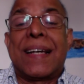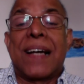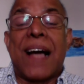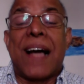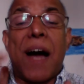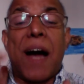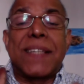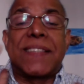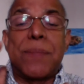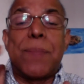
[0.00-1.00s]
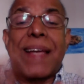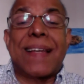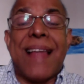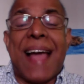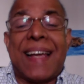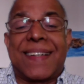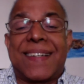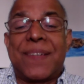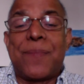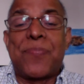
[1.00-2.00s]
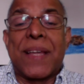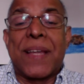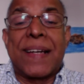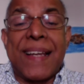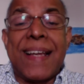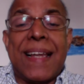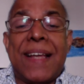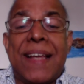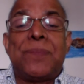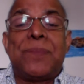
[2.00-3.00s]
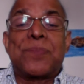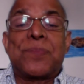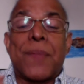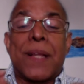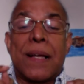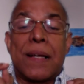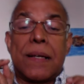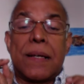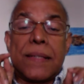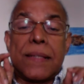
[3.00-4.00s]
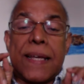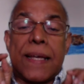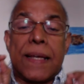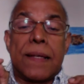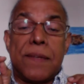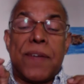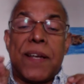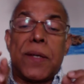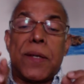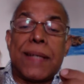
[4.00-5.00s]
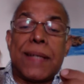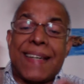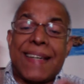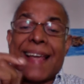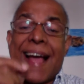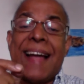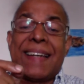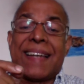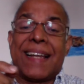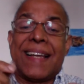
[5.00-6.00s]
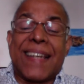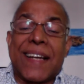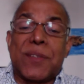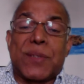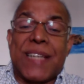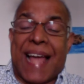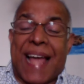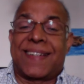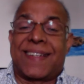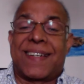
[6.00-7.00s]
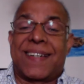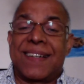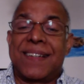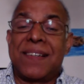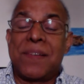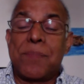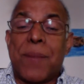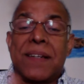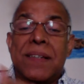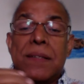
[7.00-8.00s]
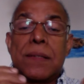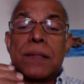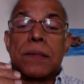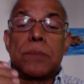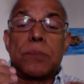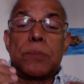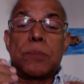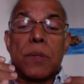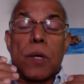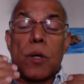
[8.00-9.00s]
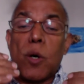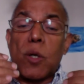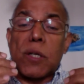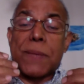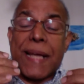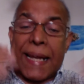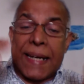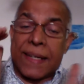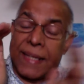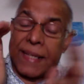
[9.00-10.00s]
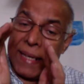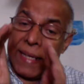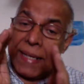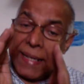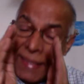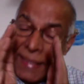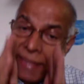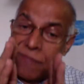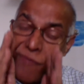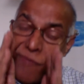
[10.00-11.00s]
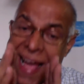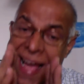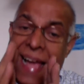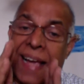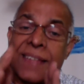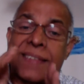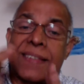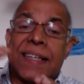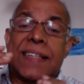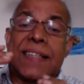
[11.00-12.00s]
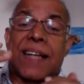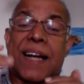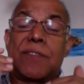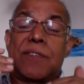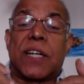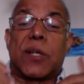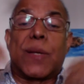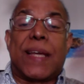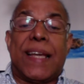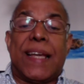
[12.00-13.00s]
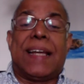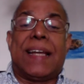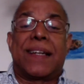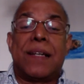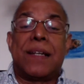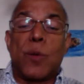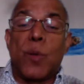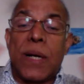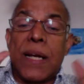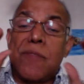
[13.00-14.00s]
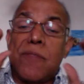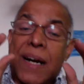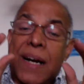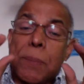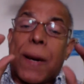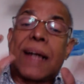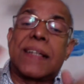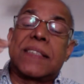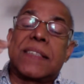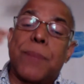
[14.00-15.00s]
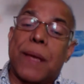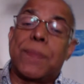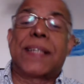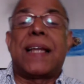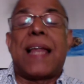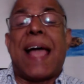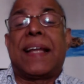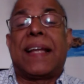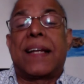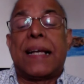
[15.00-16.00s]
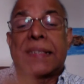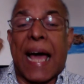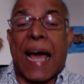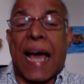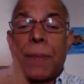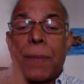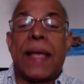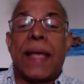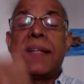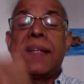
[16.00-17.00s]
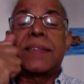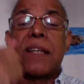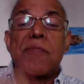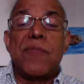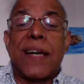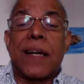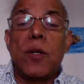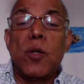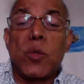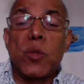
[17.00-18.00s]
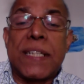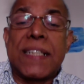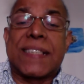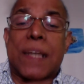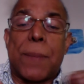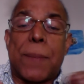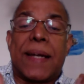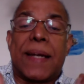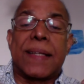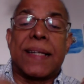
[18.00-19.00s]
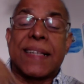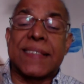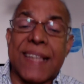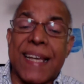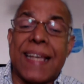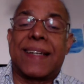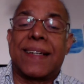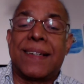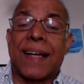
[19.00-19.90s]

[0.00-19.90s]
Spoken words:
How does it make light? Really, when you light a candle, it gives you light, but a lot of the energy in the wax is converted to heat. Only one part is becoming the light. That means we are losing some energy as heat.